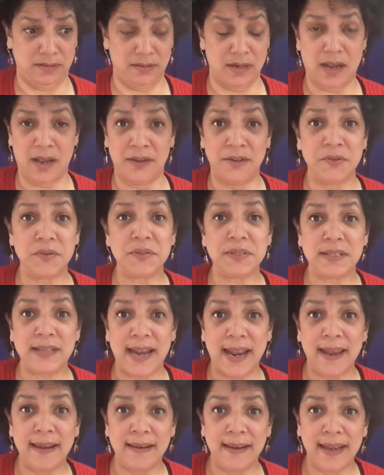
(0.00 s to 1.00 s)

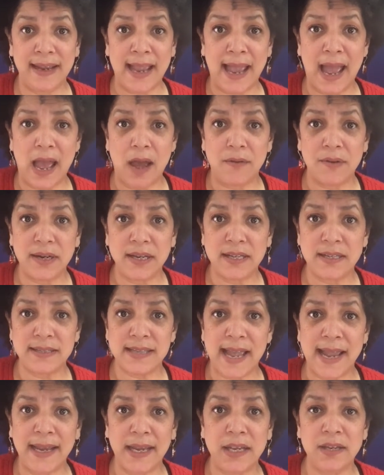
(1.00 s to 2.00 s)
understanding how it is
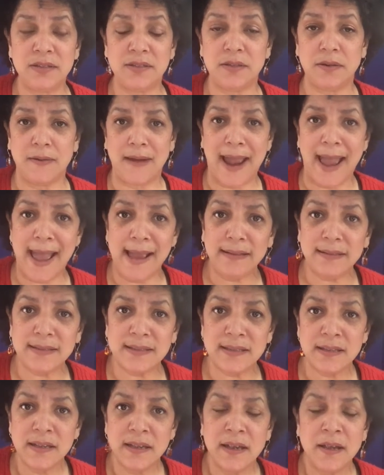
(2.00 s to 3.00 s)
I
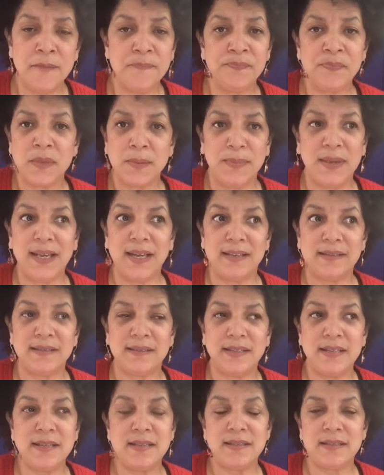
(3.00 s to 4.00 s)
interact, because
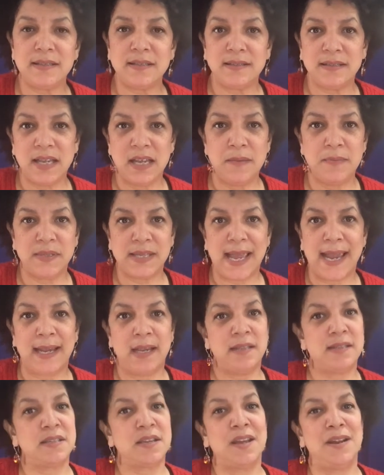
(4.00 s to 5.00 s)
this seems like
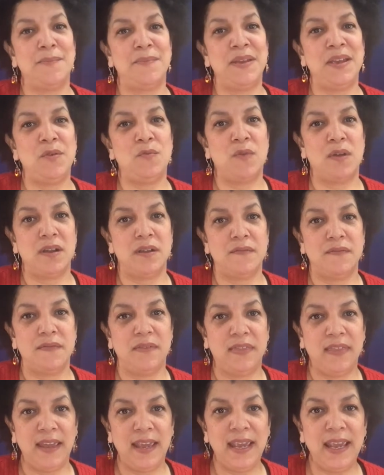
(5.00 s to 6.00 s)
it's going to be one
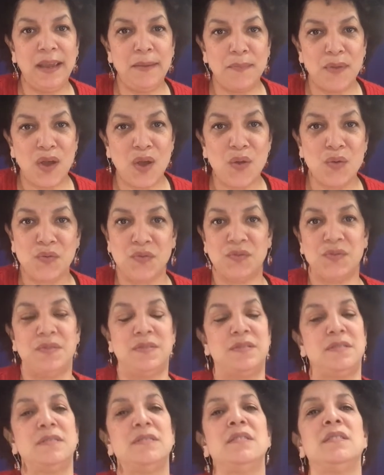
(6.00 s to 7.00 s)
of the
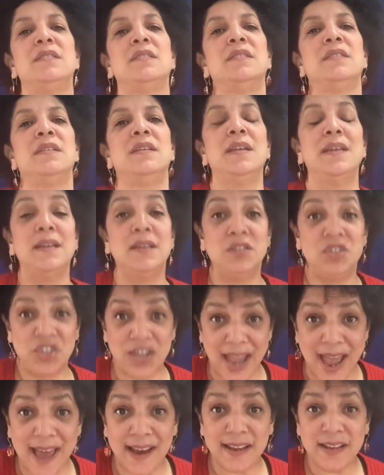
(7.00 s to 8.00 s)
most
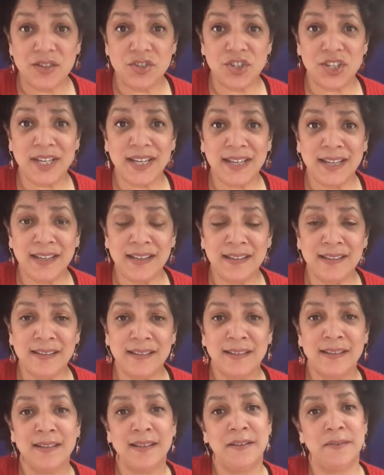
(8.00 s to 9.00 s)
challenging
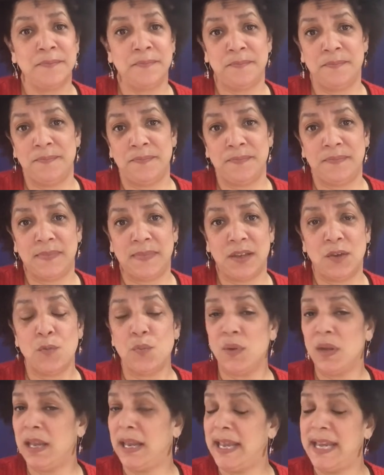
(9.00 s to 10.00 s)

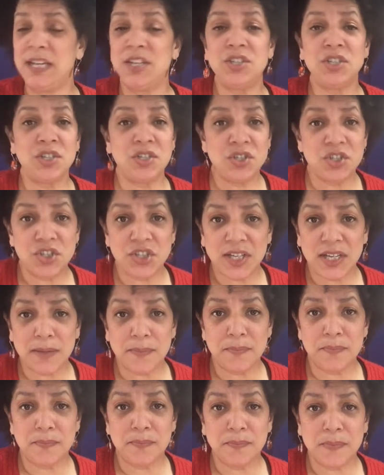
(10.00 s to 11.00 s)

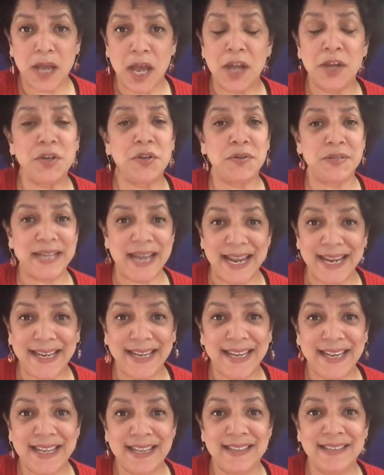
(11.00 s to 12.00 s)
relationship
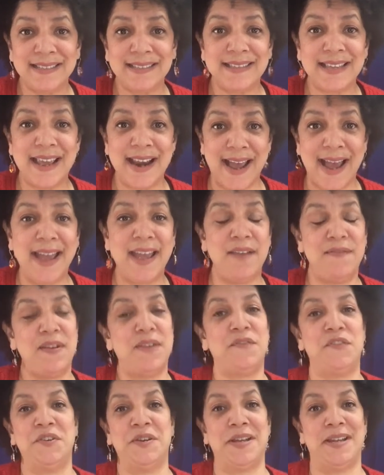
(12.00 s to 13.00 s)
undertakings that I have
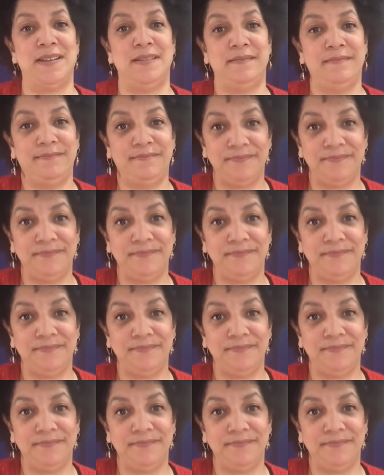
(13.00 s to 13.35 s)
ever done.